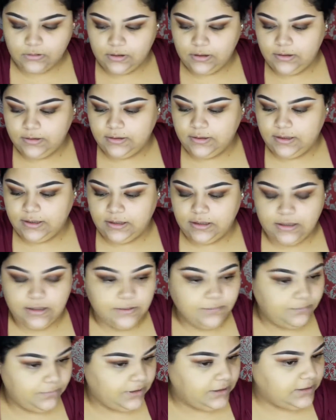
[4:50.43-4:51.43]
And then
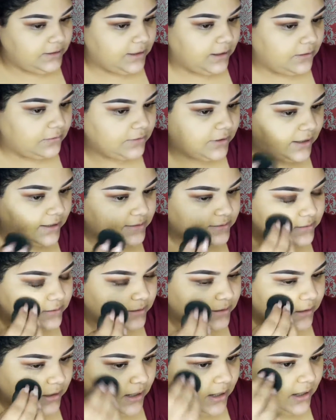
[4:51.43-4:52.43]
it blended out
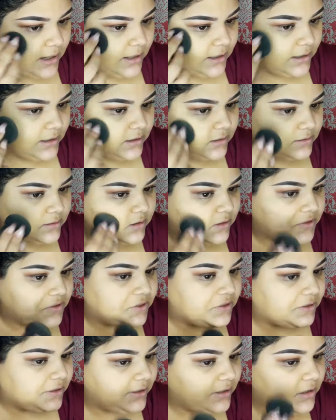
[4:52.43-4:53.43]
nicely and
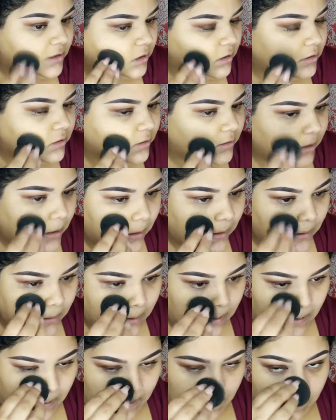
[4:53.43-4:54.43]
it layered on
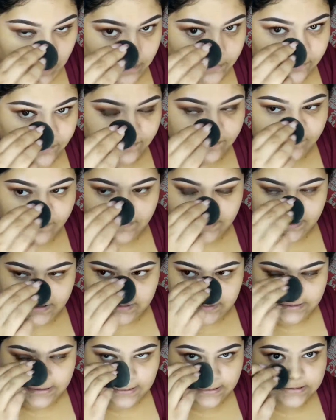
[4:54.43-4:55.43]

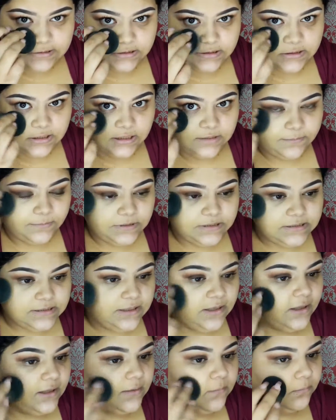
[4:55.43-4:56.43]
fairly nice, I must
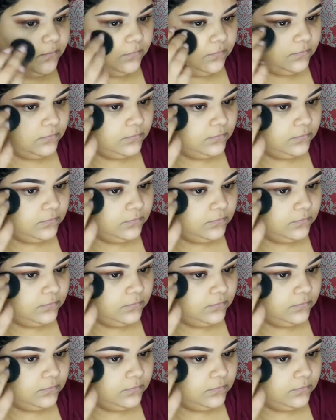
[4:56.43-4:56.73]
say.